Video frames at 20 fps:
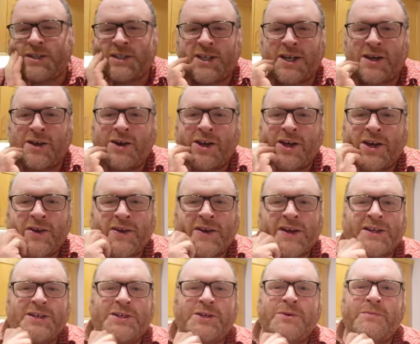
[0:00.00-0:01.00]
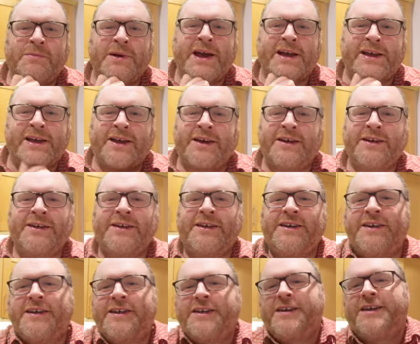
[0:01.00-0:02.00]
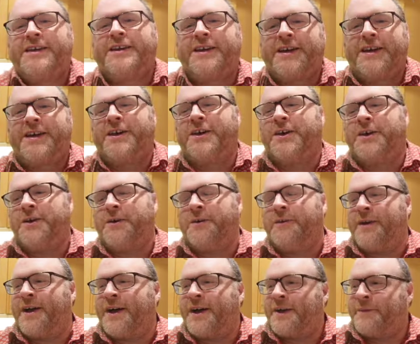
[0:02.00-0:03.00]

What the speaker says: Solo and Chewbacca, who